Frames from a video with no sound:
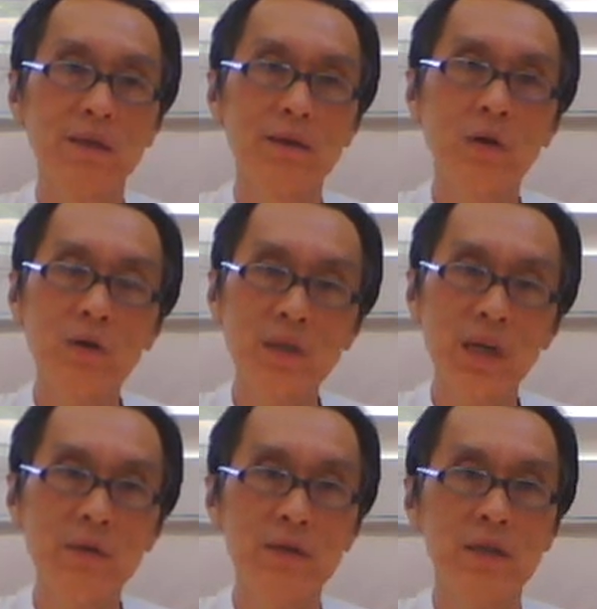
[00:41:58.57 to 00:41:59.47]
those
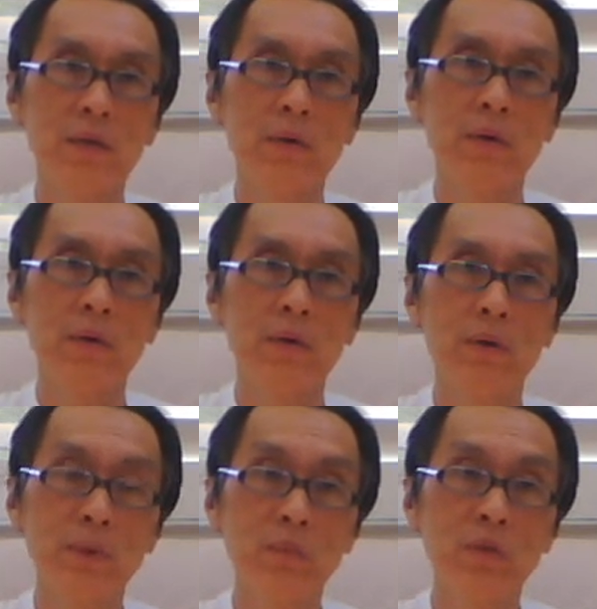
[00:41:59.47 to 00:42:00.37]
type of stuff
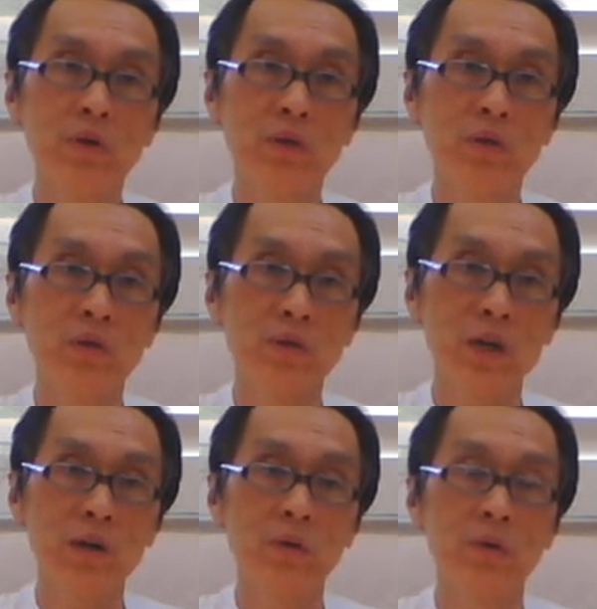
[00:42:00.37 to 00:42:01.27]
get people into
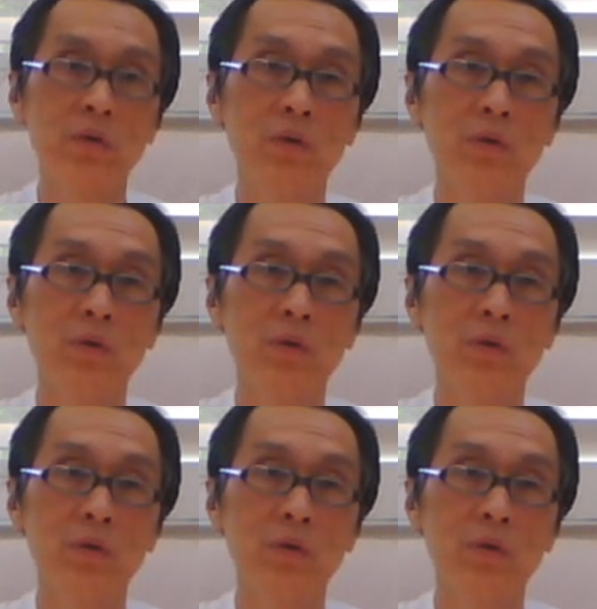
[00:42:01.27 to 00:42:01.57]
trouble.